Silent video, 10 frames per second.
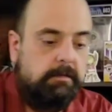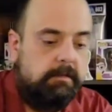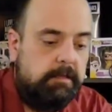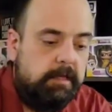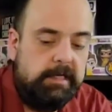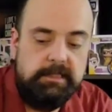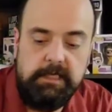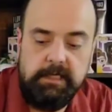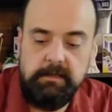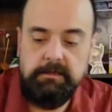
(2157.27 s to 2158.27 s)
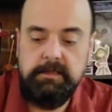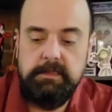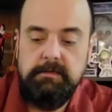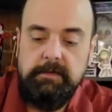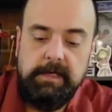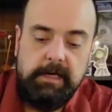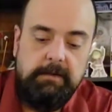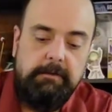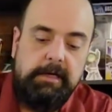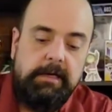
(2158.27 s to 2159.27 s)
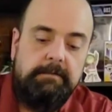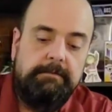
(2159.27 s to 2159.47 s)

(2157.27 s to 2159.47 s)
So that's it. Let's see what we got. We got